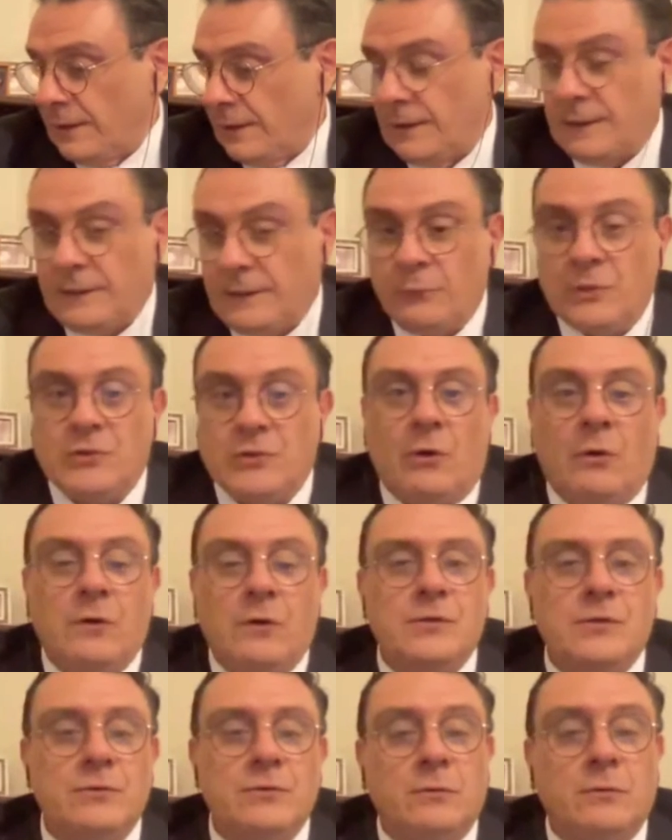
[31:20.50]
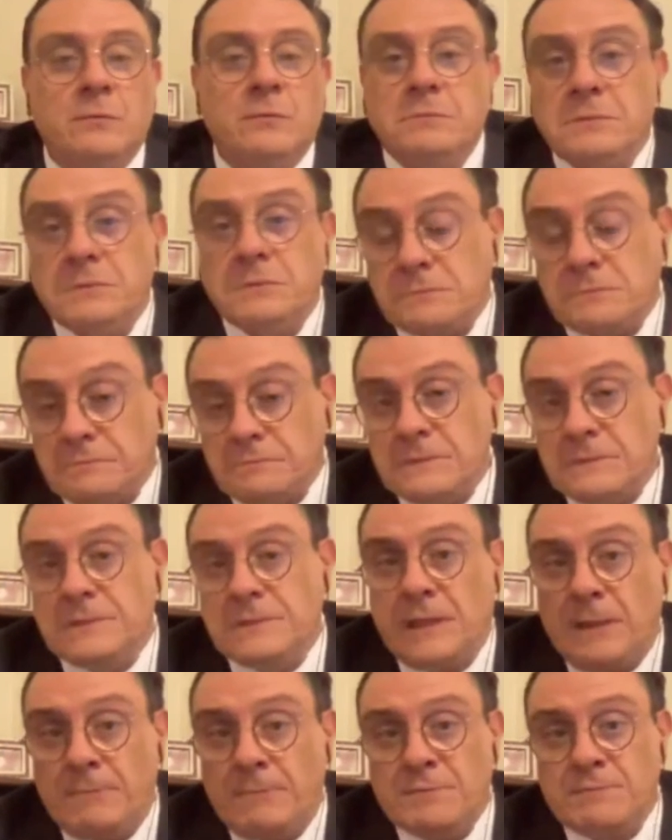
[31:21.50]
which also
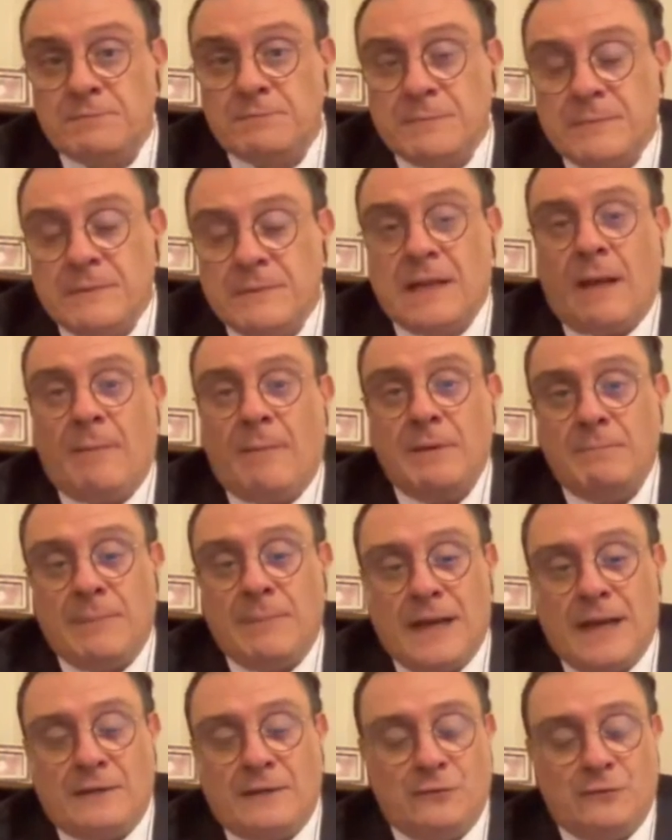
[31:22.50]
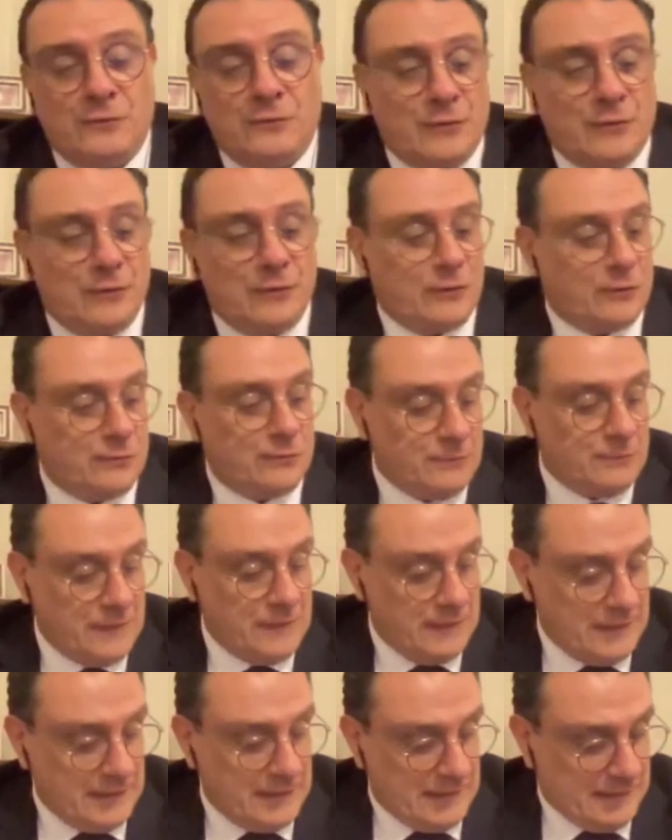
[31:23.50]
keeps coming back to, you know,
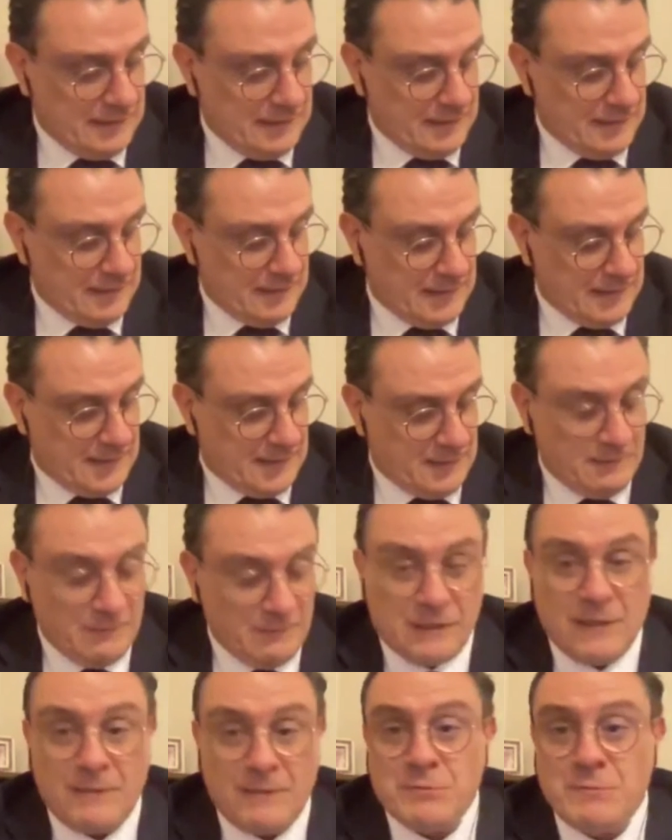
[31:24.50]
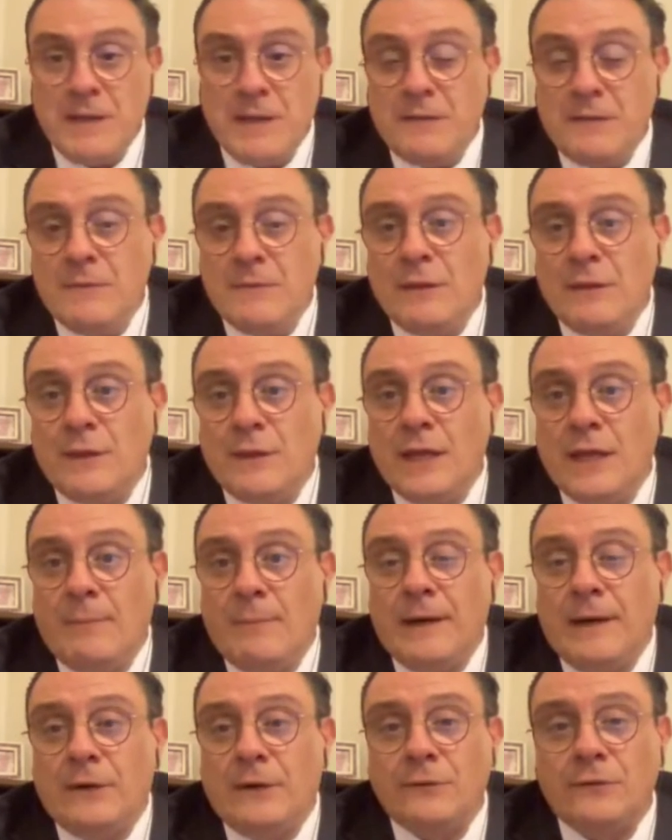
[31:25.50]
keeps making me think
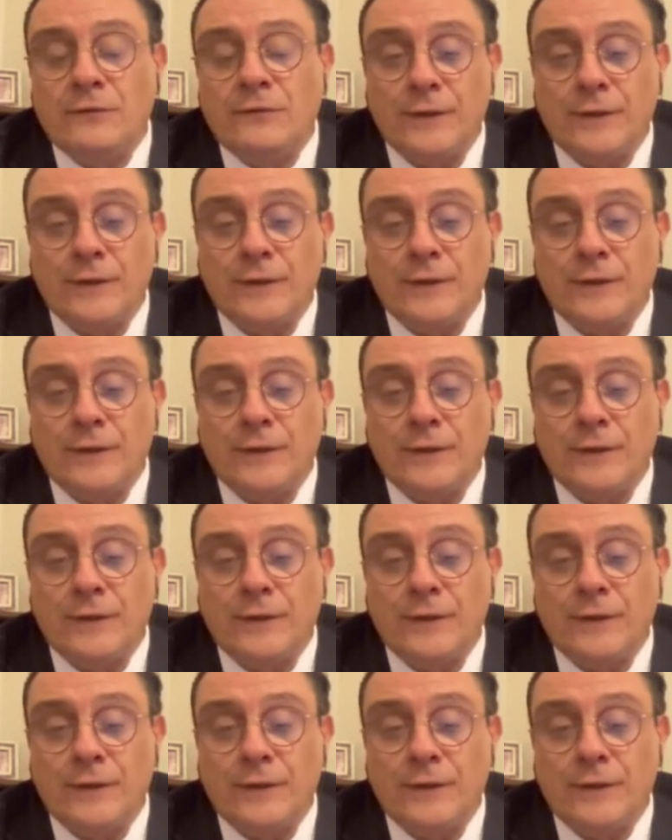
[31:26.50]
about